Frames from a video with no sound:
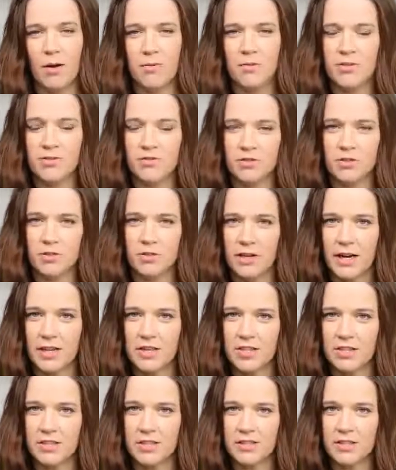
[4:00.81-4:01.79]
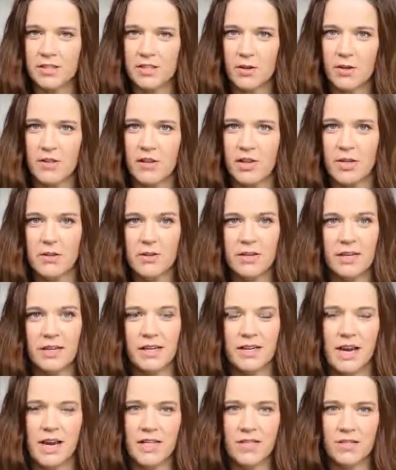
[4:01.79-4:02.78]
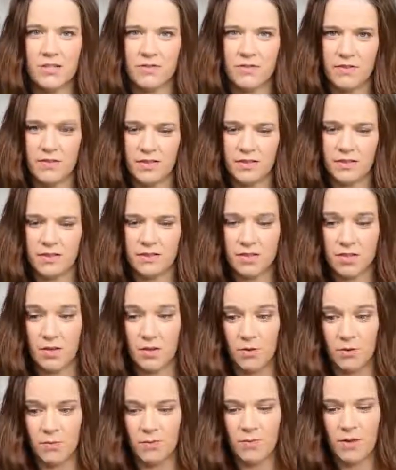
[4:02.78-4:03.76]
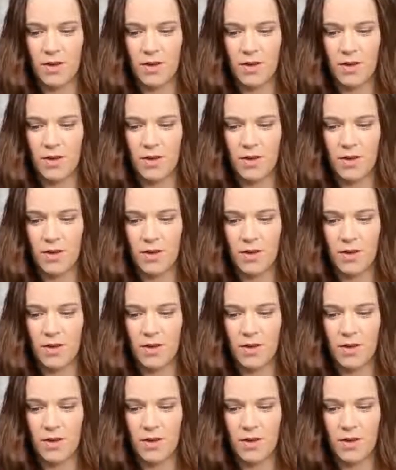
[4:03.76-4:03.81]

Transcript: different directions so that you get a nice fill. So